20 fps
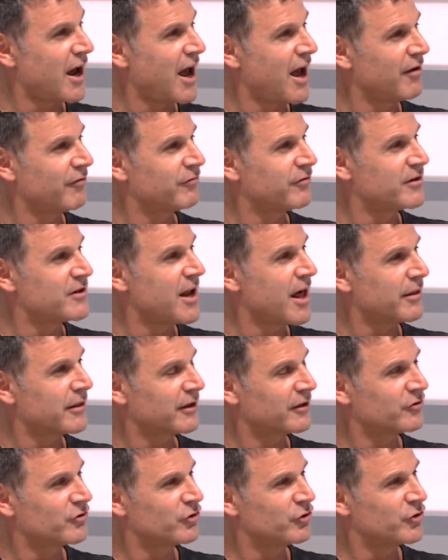have
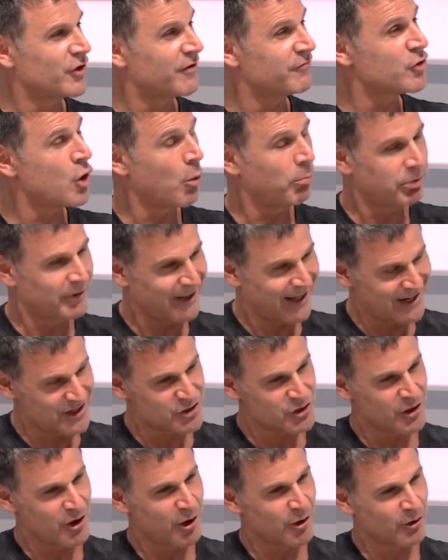no
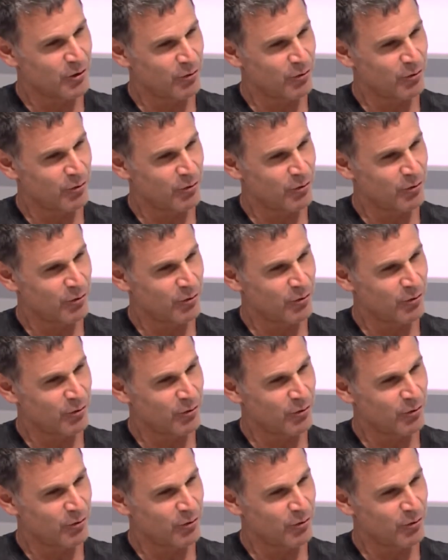place in our